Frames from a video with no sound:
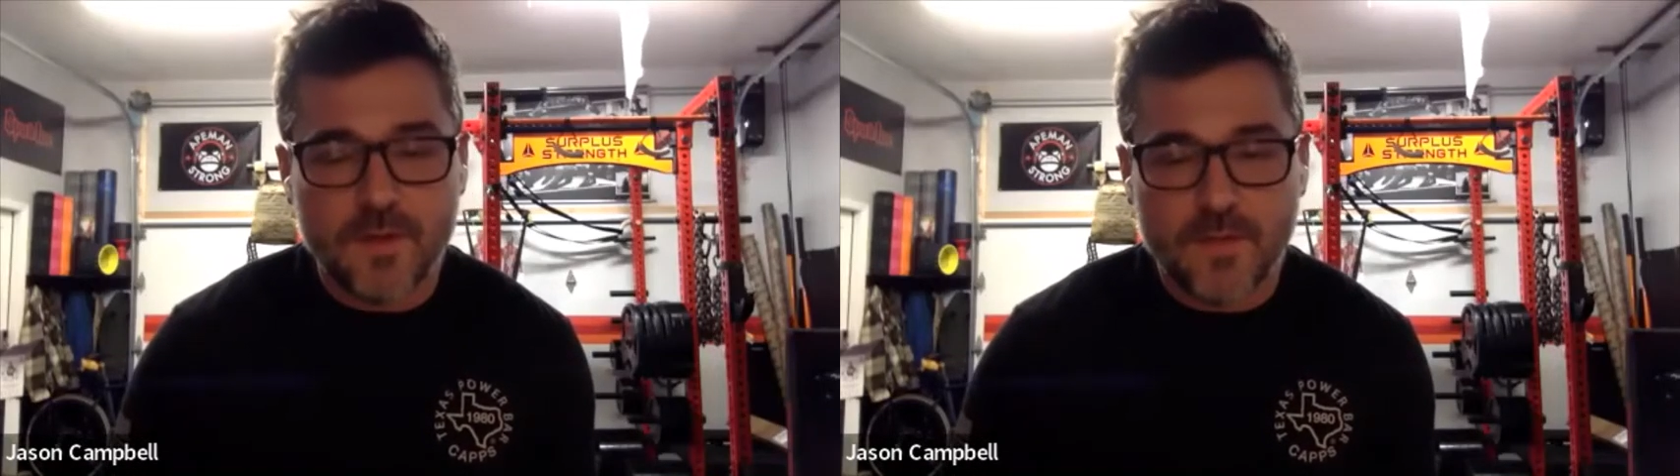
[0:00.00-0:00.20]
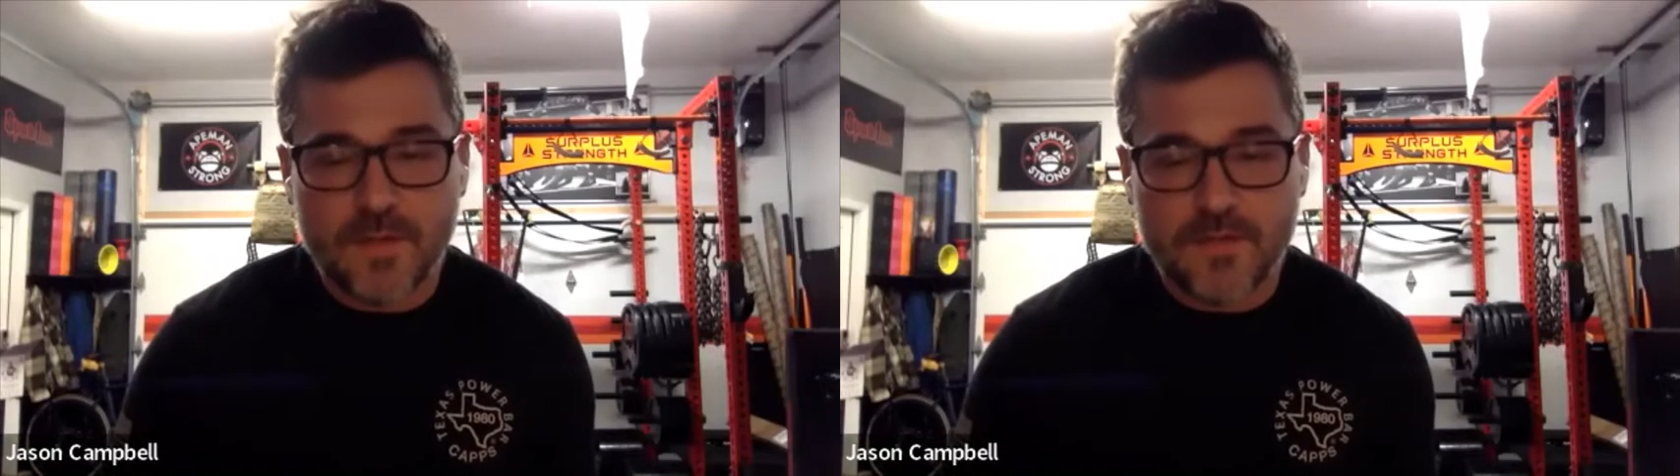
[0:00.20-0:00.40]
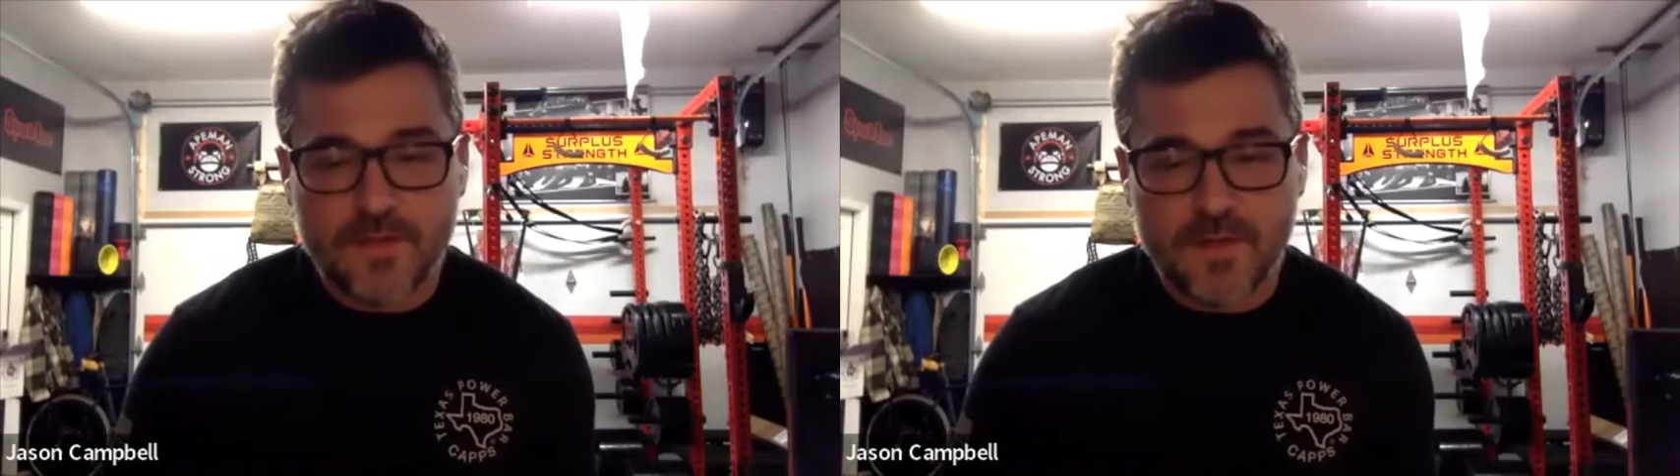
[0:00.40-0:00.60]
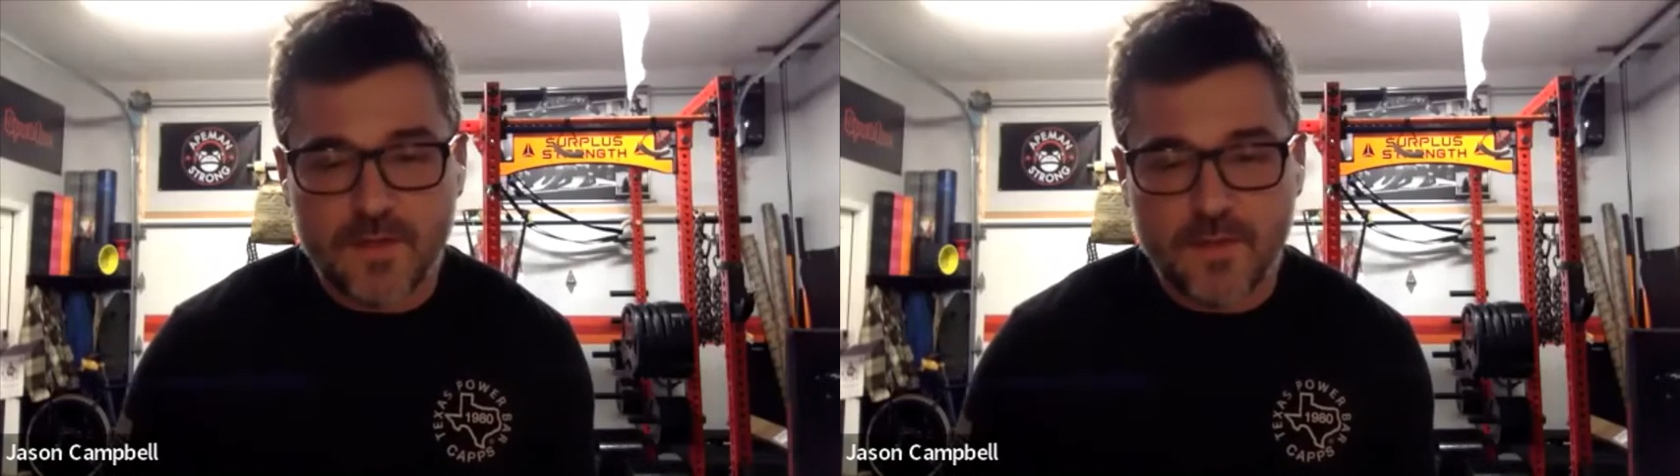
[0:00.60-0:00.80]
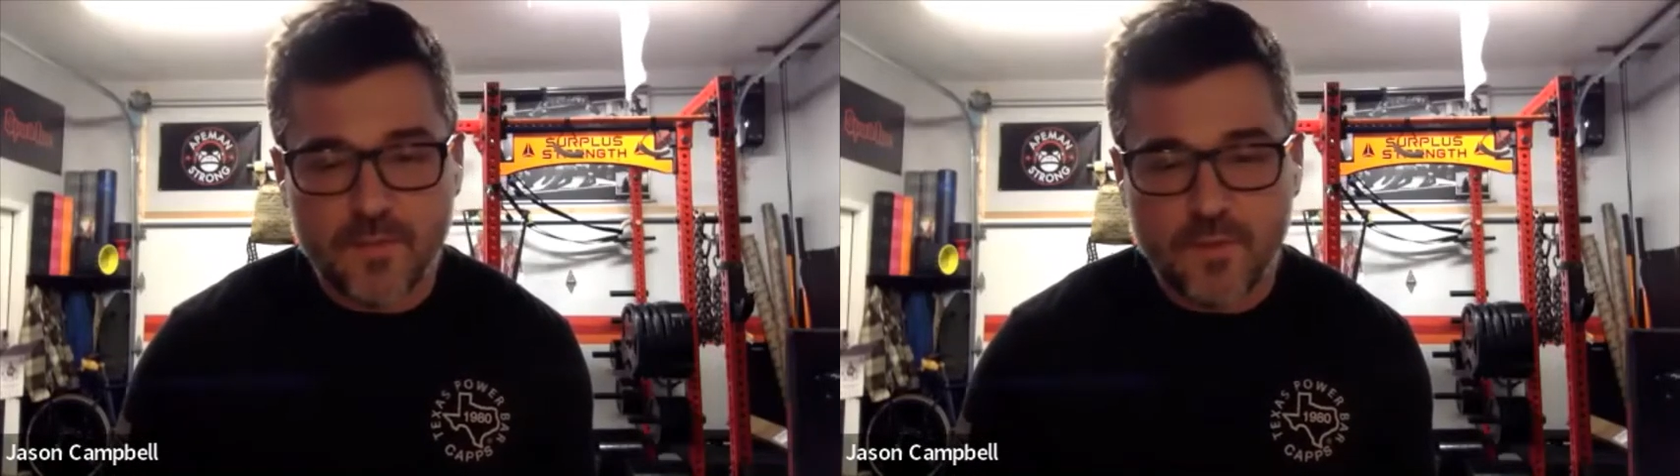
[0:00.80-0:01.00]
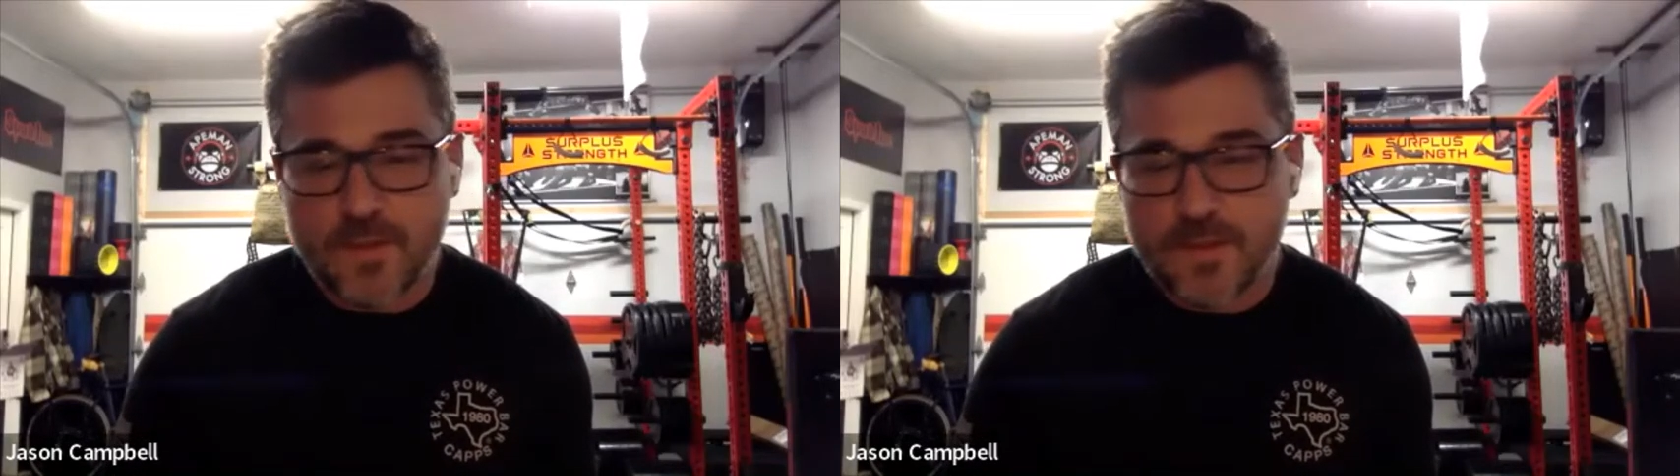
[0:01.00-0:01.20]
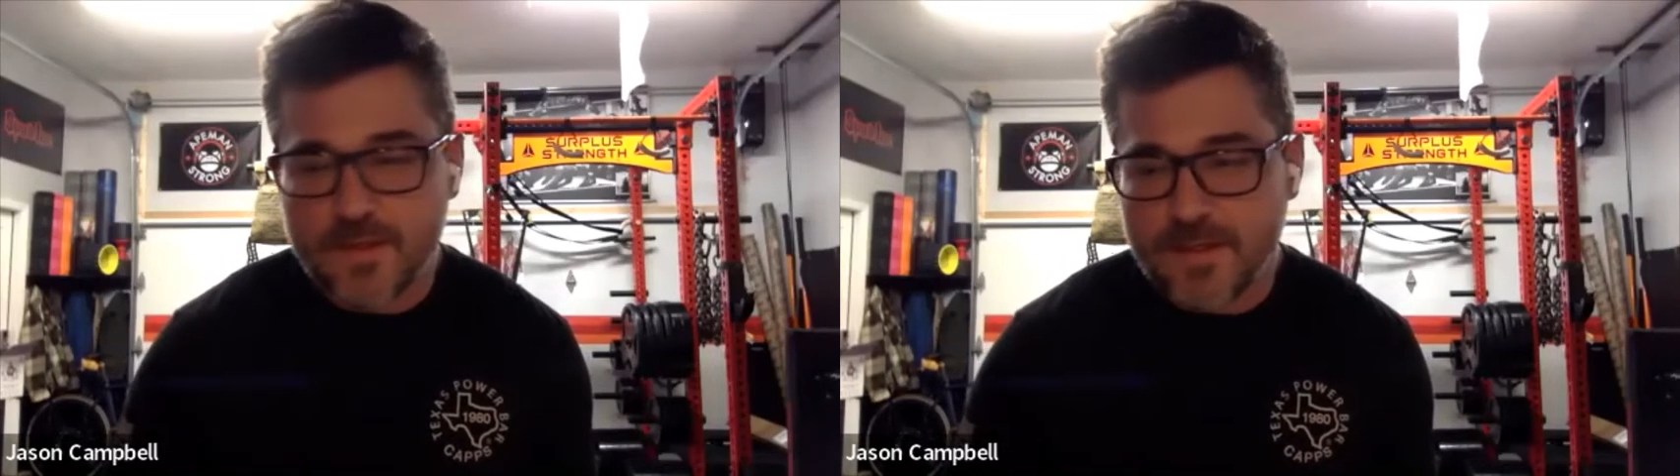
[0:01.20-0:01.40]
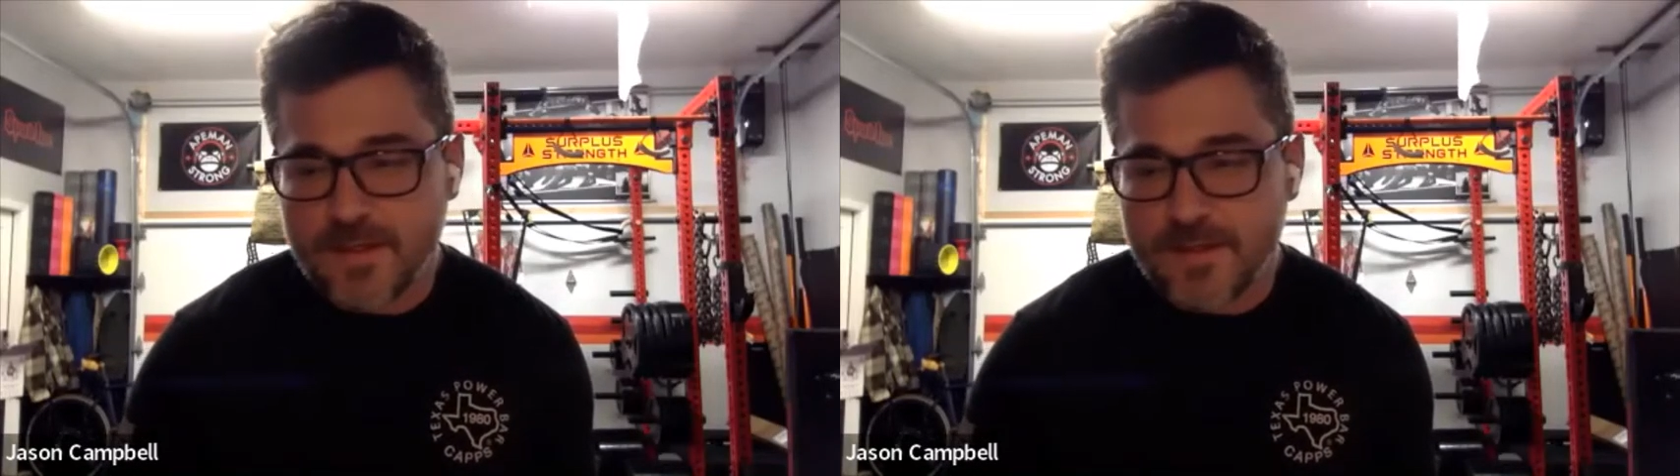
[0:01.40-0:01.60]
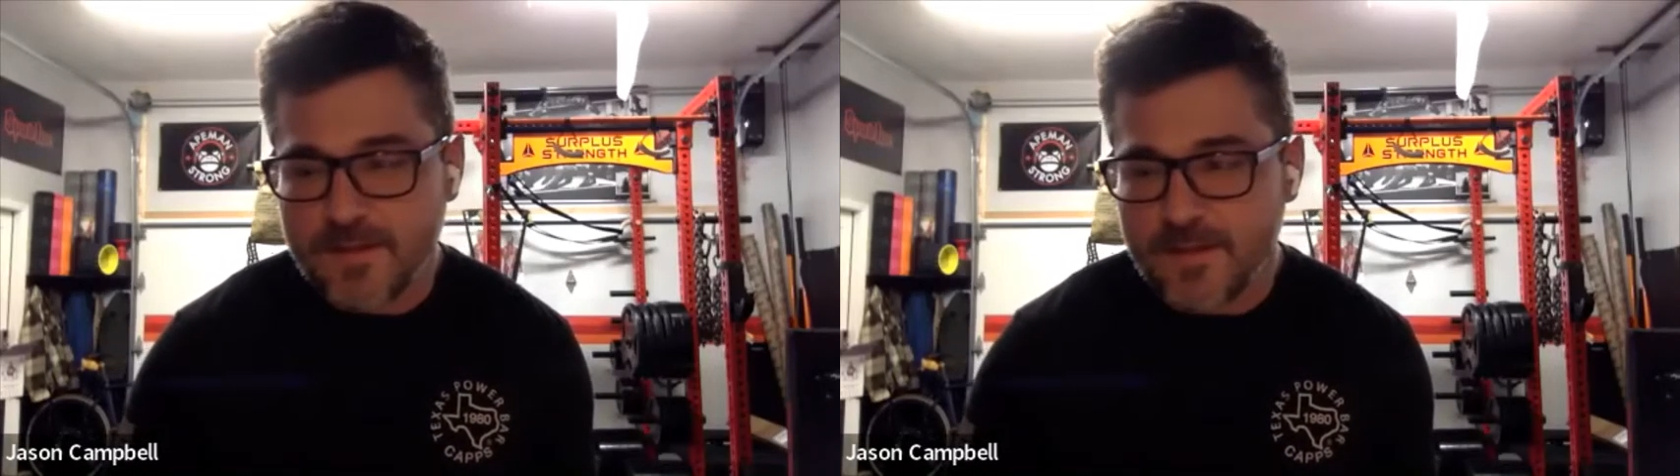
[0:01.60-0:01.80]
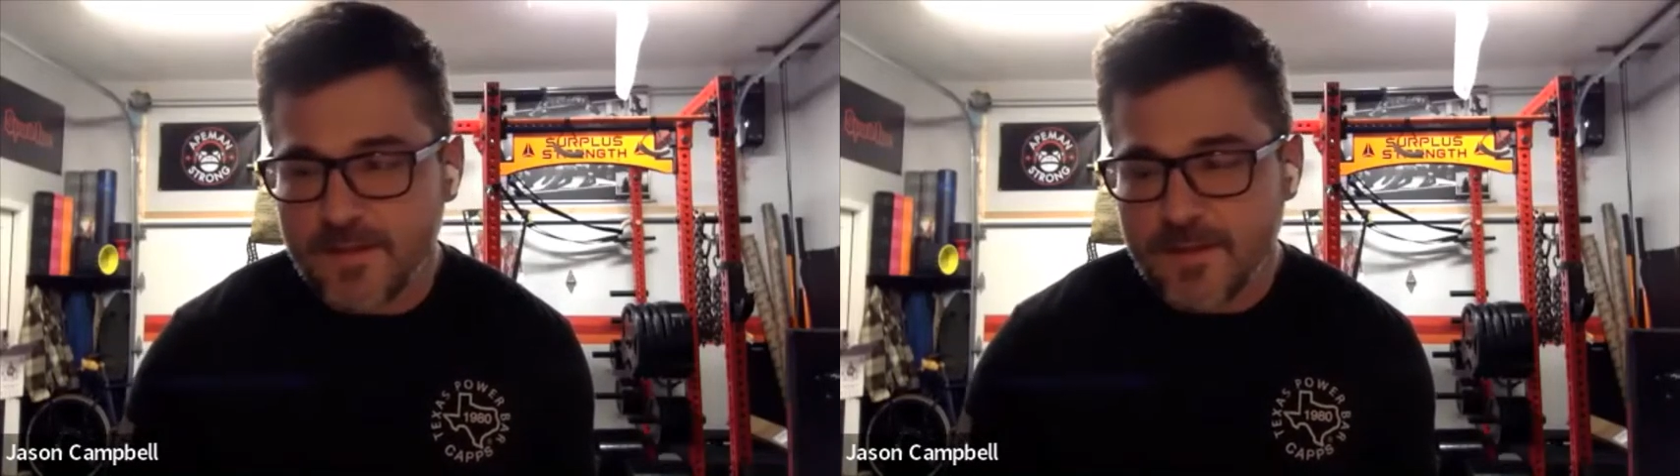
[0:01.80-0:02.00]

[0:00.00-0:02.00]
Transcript: when I sent him one. And